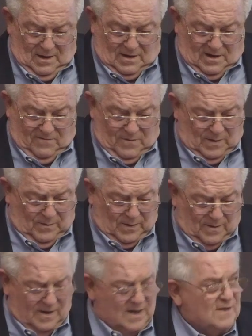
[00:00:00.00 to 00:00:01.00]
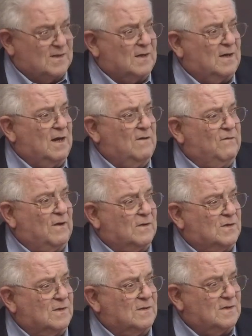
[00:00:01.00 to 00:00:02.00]
government employees in key
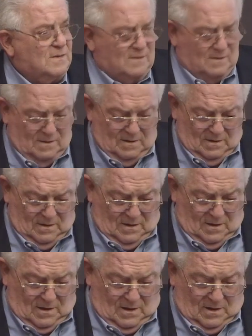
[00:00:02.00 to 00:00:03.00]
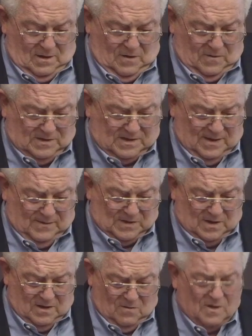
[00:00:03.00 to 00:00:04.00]
functions. No one seems
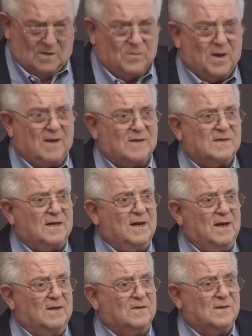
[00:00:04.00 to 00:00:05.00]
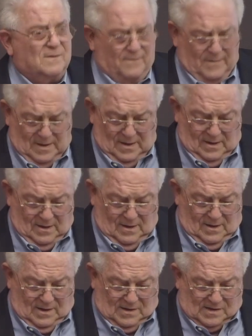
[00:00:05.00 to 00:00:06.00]
to know what the policy is,
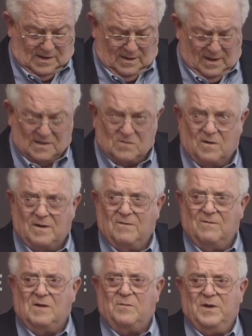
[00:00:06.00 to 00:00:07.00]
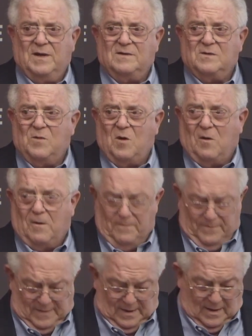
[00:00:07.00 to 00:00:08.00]
still less what it will be tomorrow.
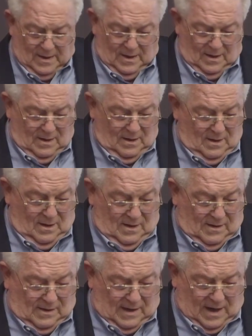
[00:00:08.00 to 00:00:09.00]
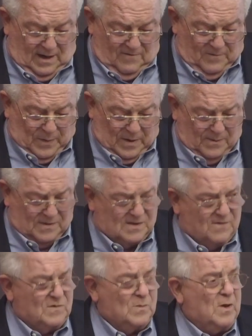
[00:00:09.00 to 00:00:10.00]
The lack of
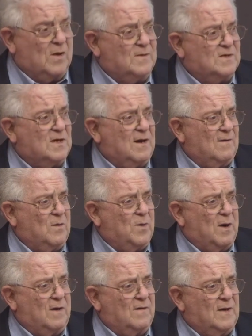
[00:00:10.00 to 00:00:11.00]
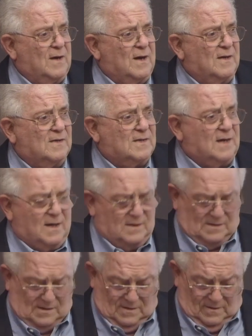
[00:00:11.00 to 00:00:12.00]
purposive diplomacy on the part of the United
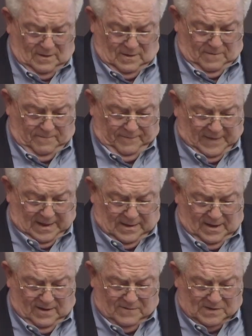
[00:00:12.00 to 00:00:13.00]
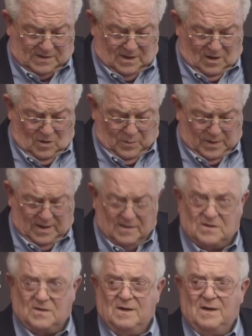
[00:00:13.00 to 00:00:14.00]
States leaves
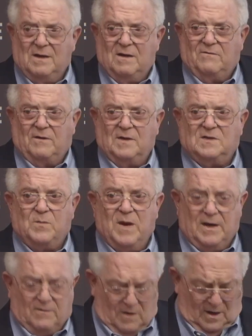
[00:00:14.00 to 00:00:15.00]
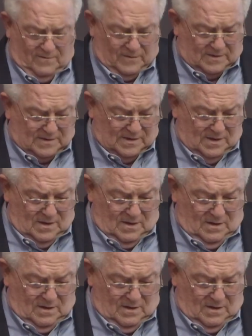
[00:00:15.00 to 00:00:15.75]
openings for its many rivals